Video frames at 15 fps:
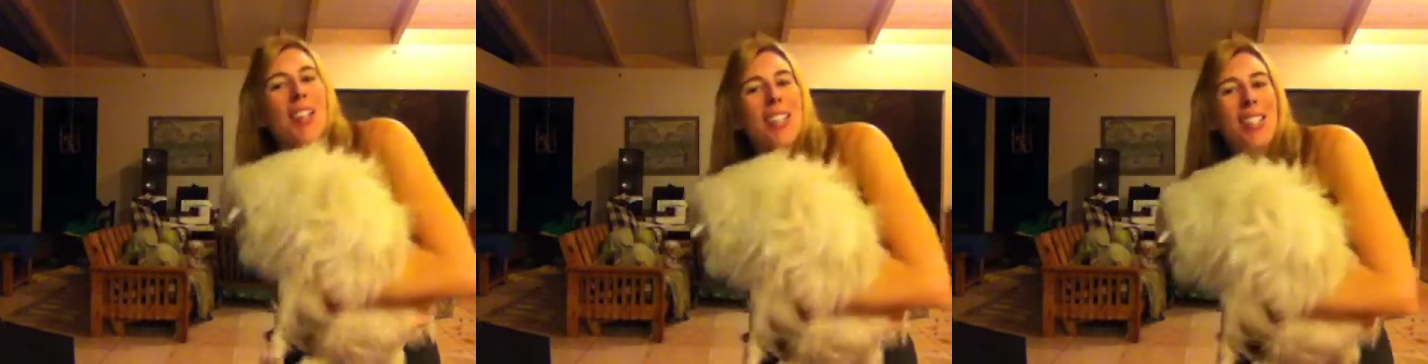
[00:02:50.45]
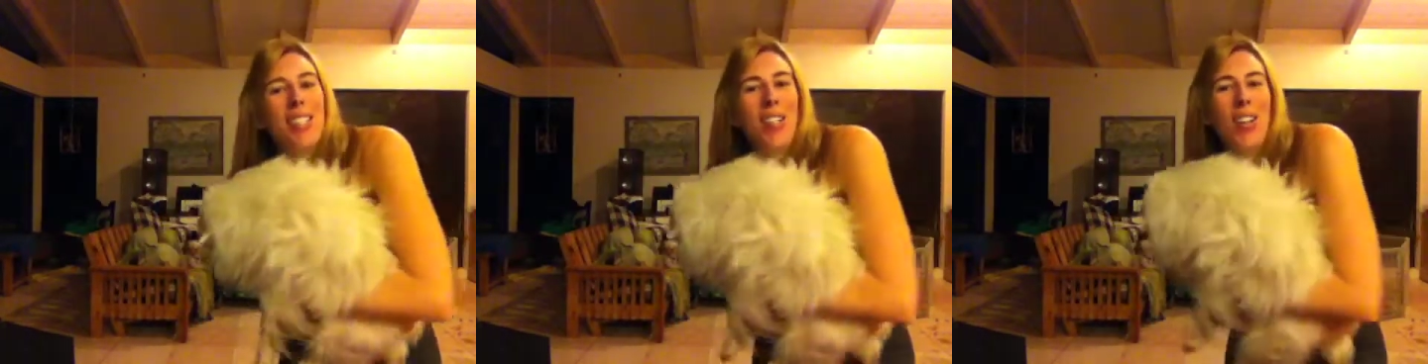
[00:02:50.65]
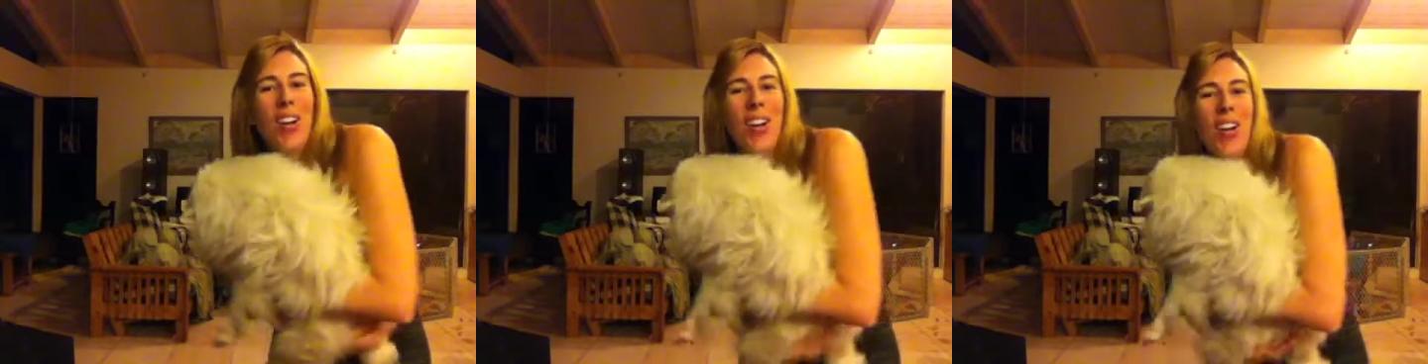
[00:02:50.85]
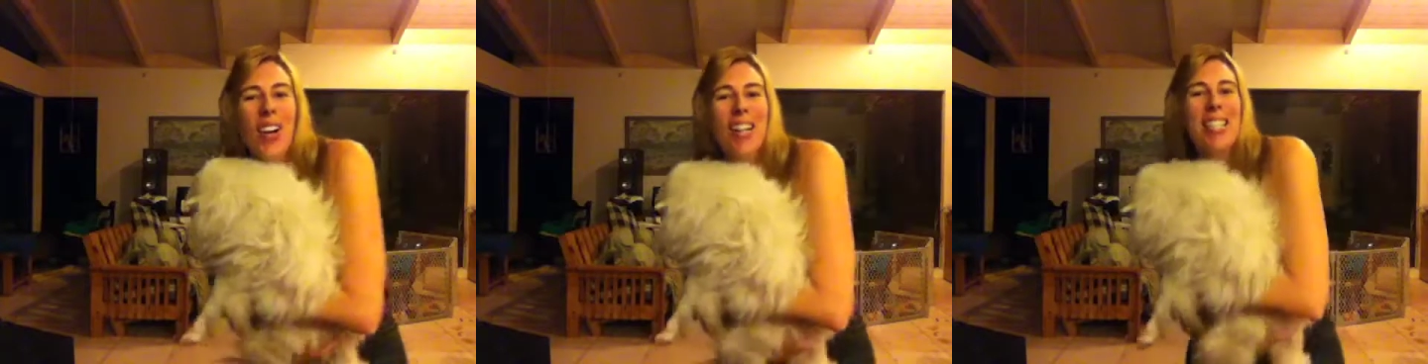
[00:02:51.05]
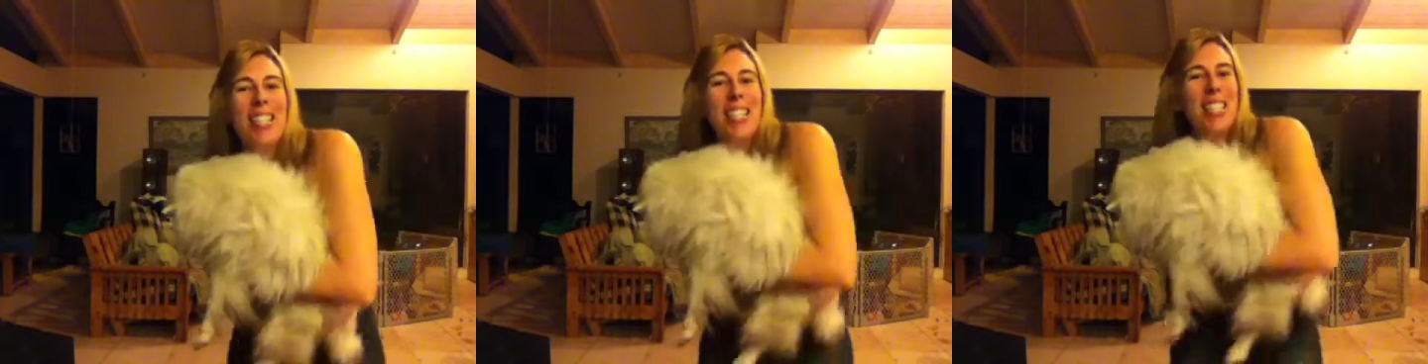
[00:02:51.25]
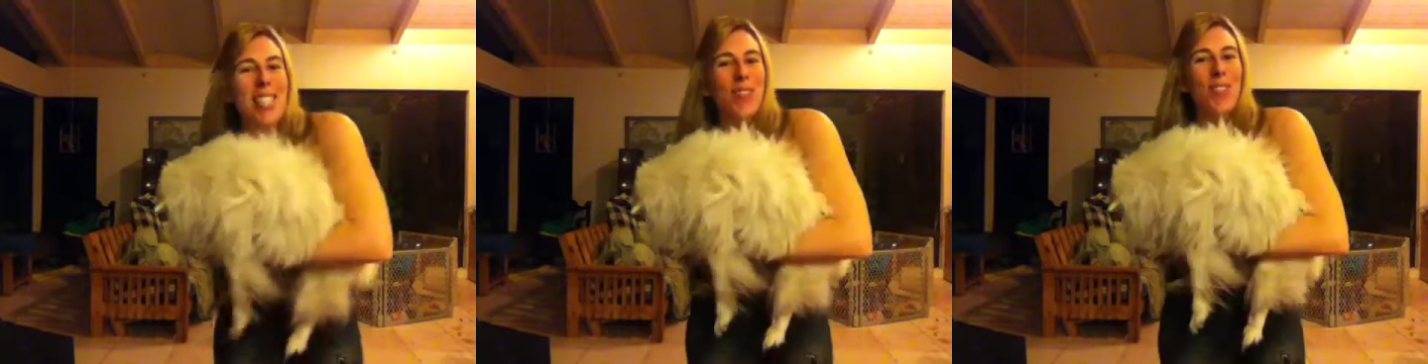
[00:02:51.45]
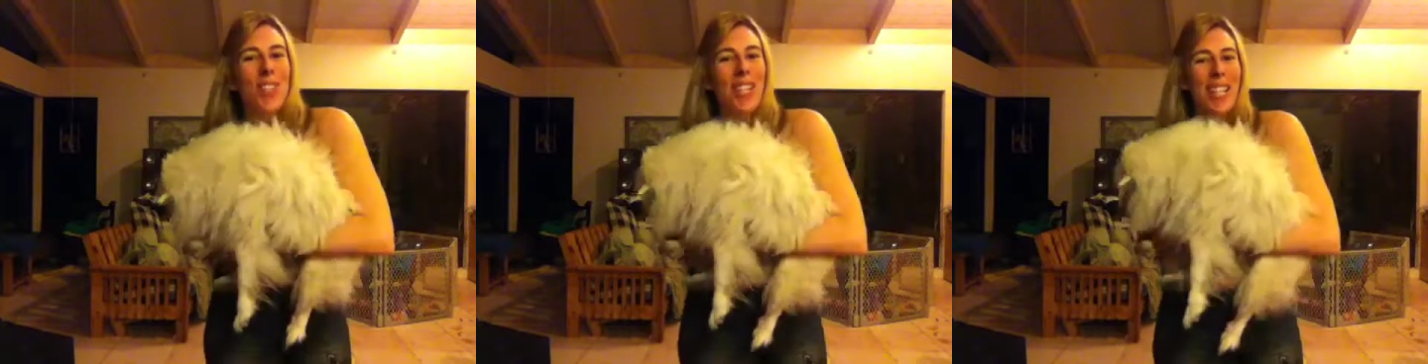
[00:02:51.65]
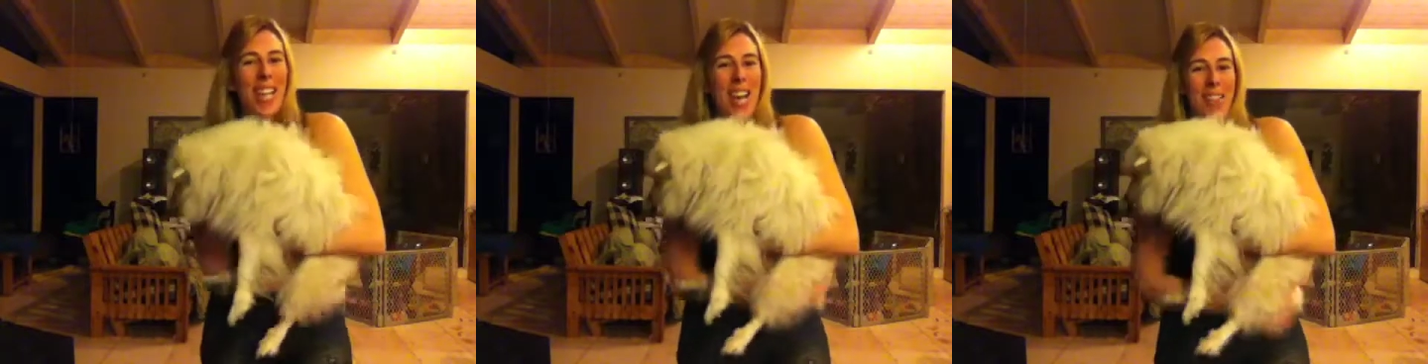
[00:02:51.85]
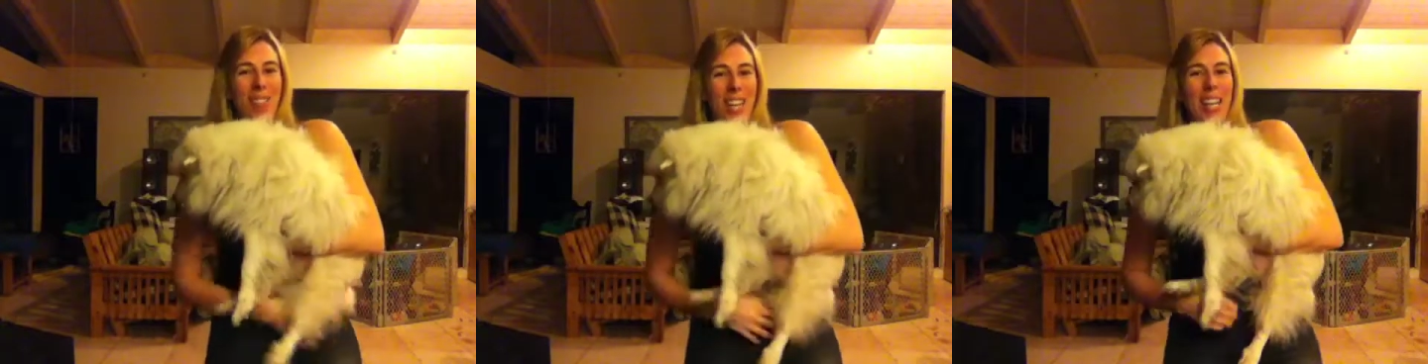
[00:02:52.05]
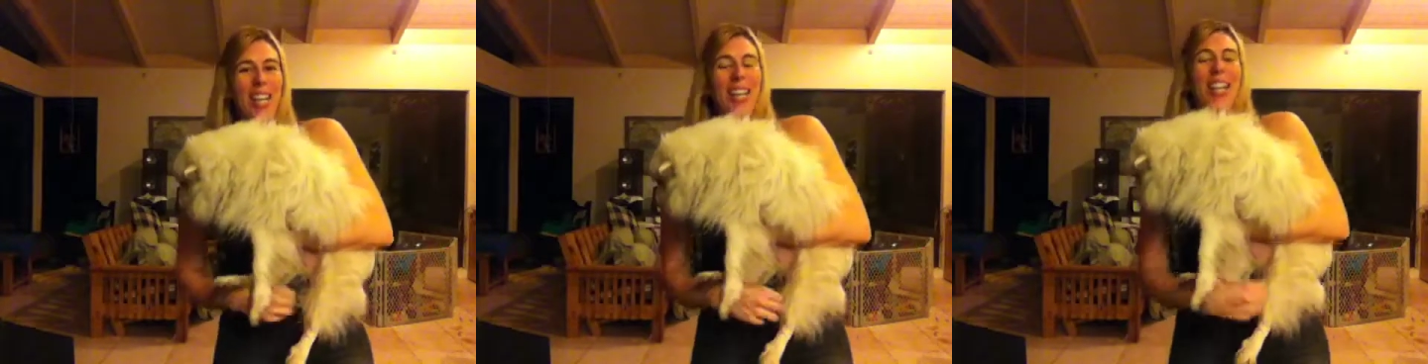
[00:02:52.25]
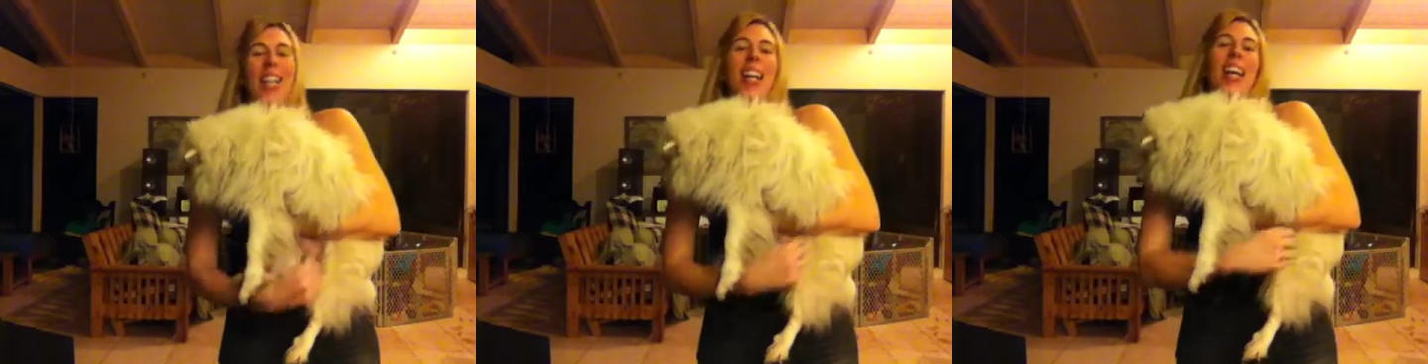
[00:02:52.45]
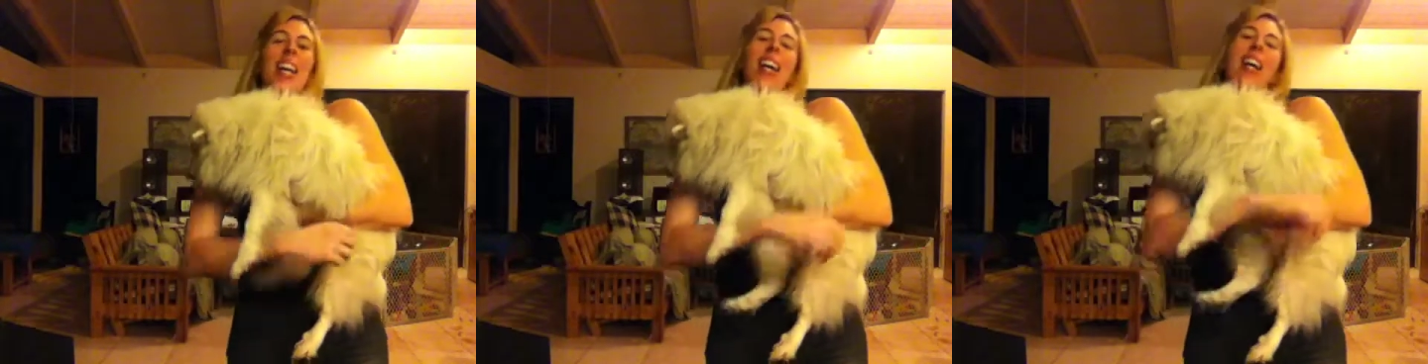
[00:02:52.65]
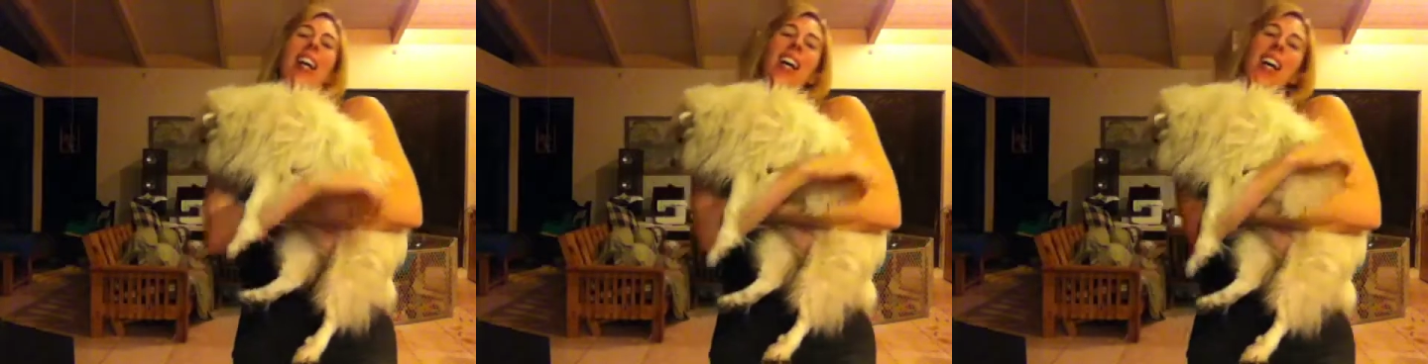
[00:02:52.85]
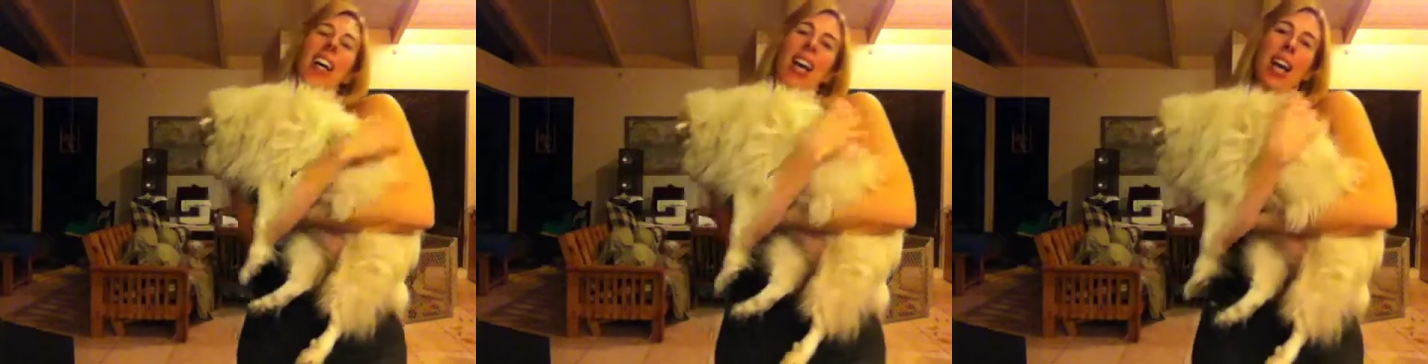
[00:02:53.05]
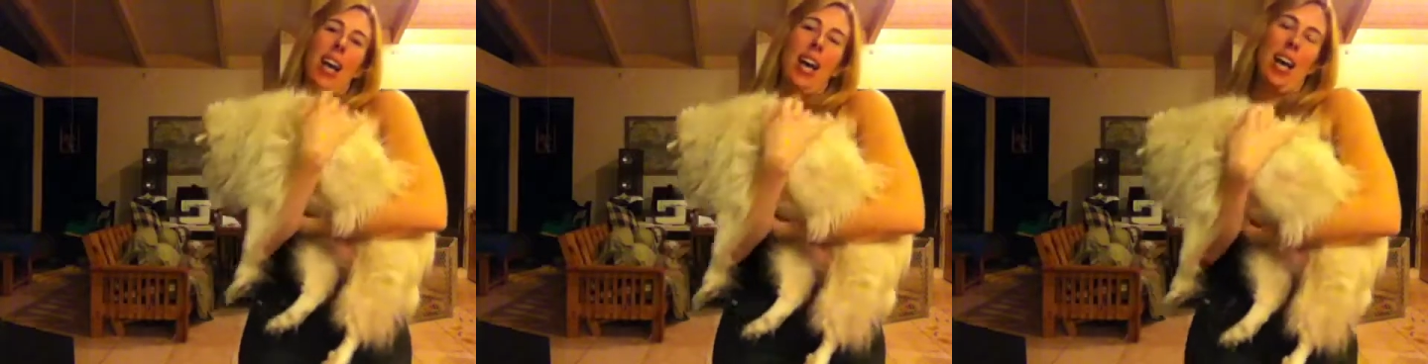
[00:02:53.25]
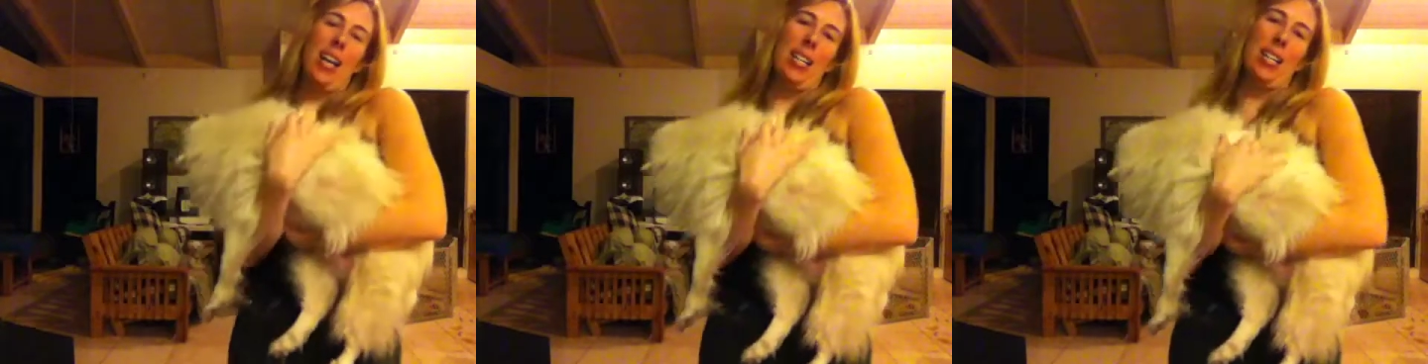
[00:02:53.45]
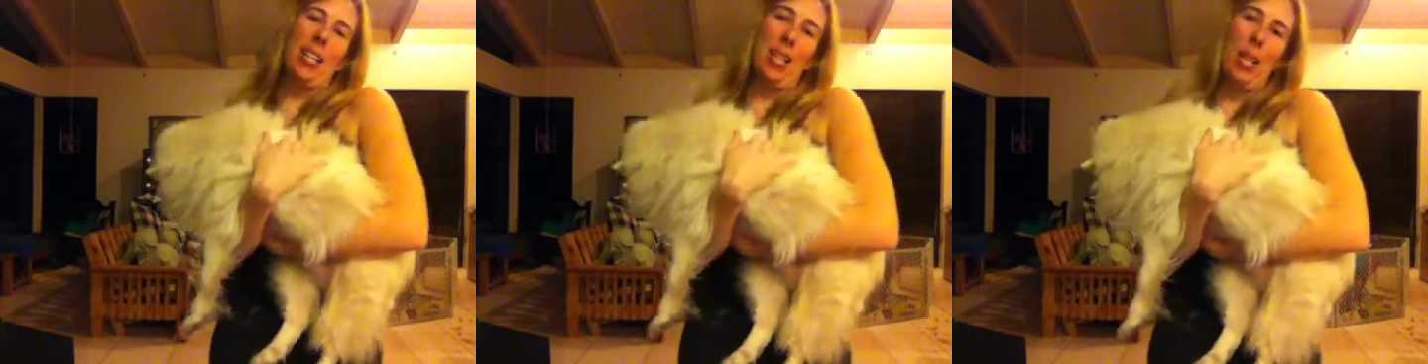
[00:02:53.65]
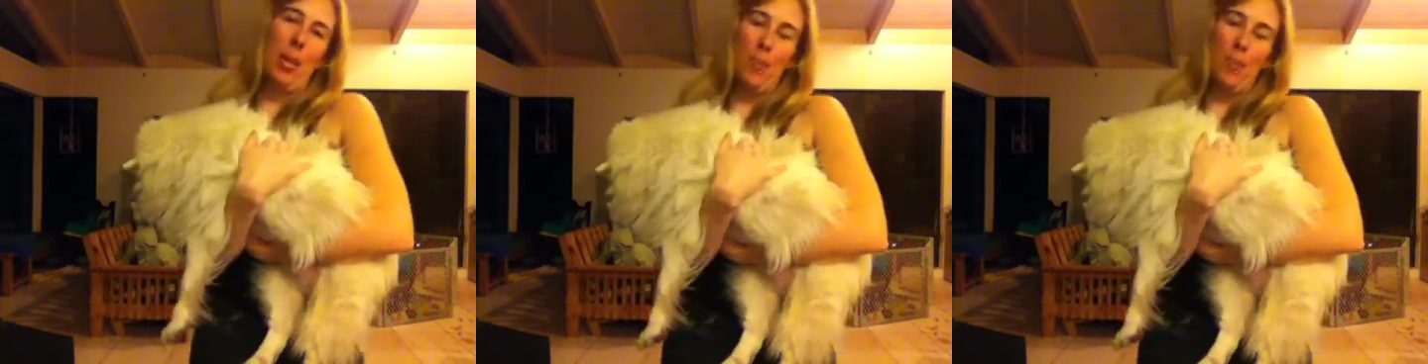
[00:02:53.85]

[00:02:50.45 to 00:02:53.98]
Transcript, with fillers: Sorry, she's pretty gabby. And